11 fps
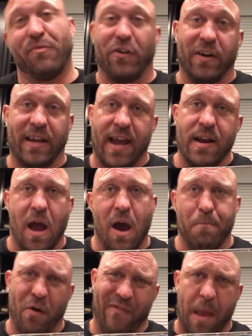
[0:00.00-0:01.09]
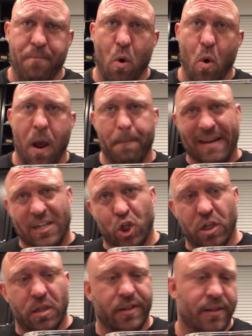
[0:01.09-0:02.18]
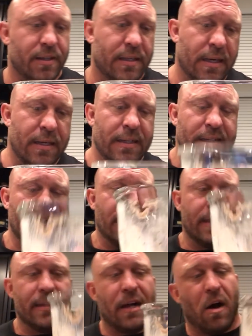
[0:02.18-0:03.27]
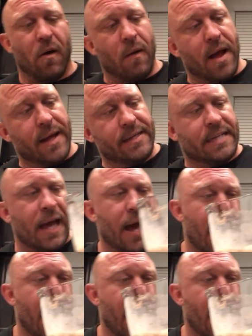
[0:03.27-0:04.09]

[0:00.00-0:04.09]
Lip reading: 38 now. Birthday boy, bitches. All right.